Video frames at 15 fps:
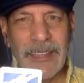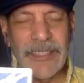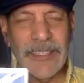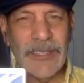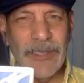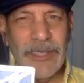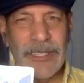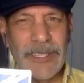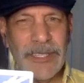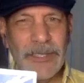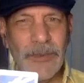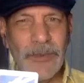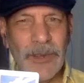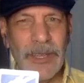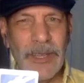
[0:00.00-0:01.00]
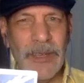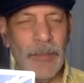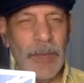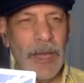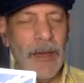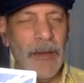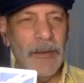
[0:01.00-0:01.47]
So this is really
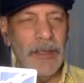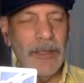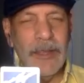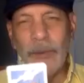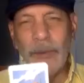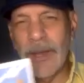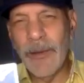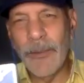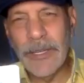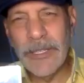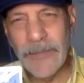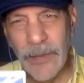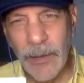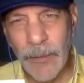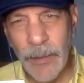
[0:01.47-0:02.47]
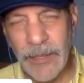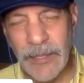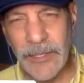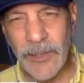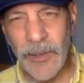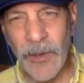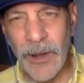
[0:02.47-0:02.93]
about, you know what I always feel about
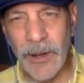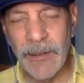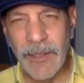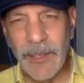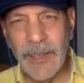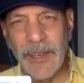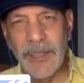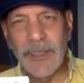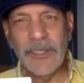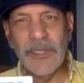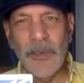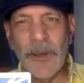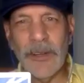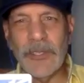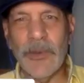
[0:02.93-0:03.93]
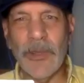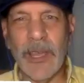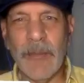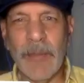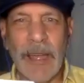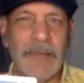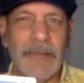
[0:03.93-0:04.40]
this card? This card is really
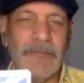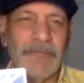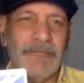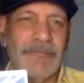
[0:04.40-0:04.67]
about,